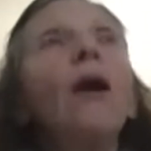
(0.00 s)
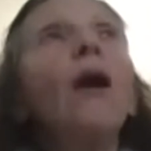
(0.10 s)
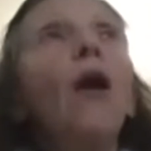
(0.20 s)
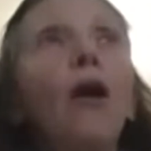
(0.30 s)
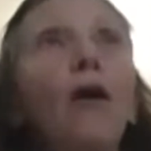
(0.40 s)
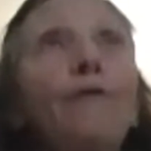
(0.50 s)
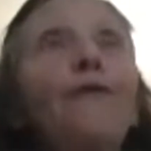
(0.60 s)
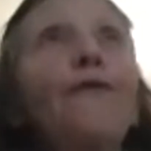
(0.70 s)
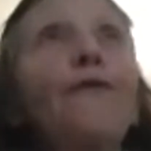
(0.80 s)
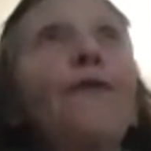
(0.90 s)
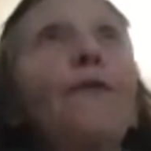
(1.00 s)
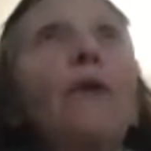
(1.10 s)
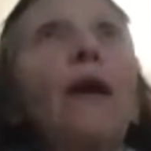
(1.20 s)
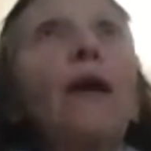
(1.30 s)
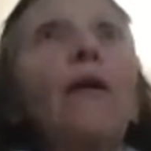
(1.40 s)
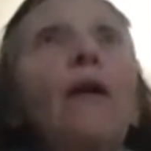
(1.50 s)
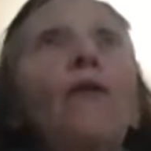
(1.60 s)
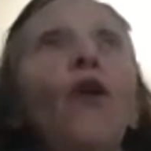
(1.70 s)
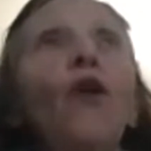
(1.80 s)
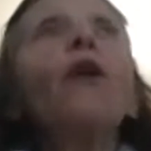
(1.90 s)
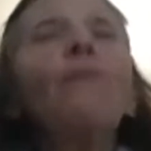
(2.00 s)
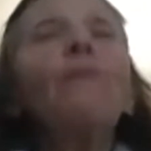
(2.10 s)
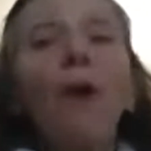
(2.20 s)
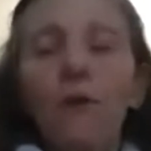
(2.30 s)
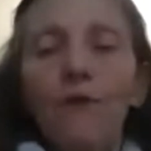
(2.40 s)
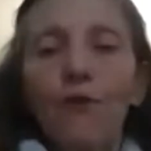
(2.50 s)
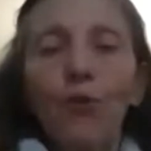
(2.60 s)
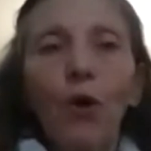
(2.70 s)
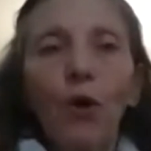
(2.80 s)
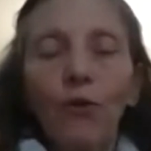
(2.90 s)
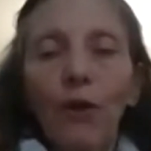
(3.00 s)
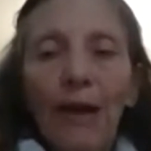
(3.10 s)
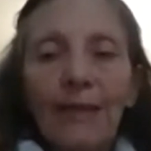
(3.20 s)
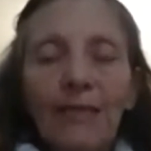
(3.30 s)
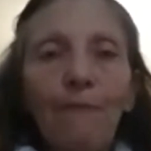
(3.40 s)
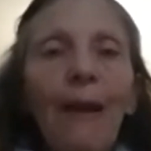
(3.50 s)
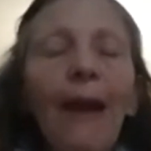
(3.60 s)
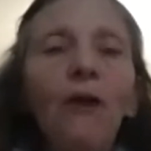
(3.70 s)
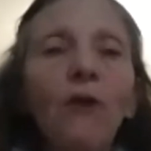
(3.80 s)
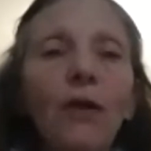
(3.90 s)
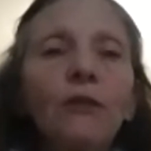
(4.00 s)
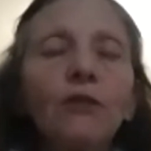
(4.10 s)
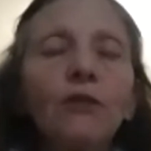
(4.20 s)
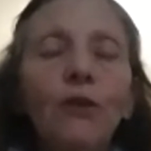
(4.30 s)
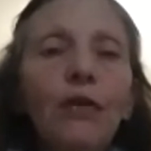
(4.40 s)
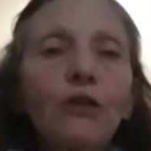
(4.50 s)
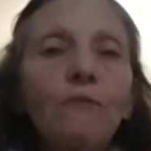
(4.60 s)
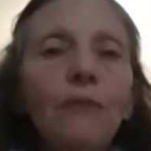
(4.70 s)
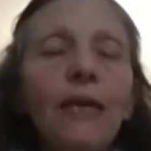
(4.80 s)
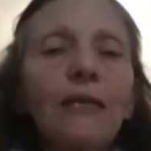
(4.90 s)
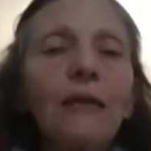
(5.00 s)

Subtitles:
of not part of this world, as the parents, you need to meet the